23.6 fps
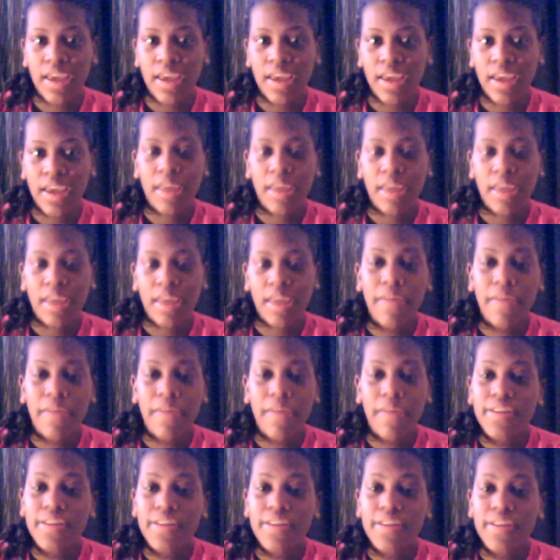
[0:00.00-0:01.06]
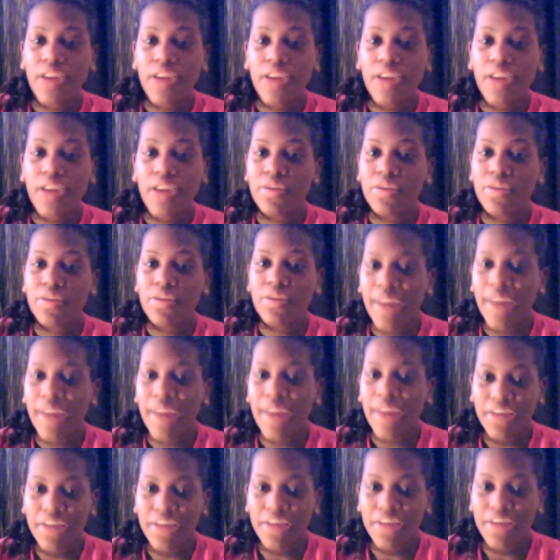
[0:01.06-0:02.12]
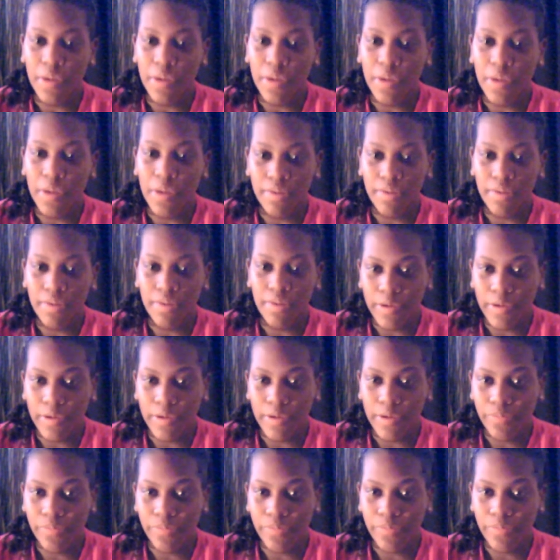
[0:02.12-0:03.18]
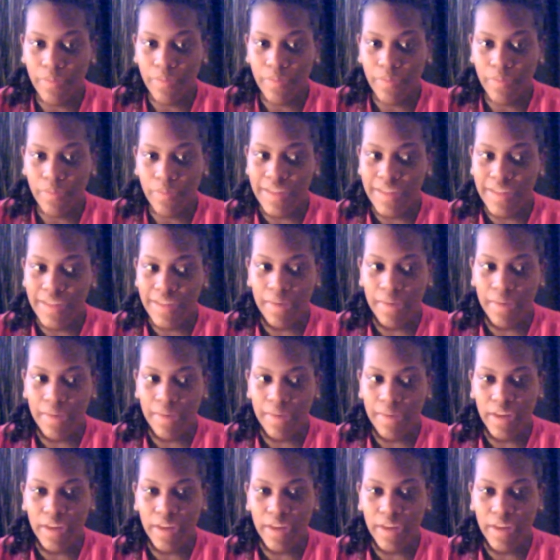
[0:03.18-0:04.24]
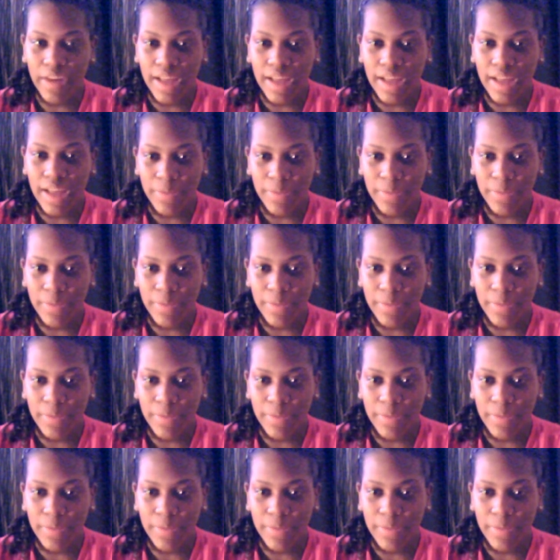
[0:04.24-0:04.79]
And my first thought was, oh my gosh, my water broke. Perfect timing. We're here at the hospital.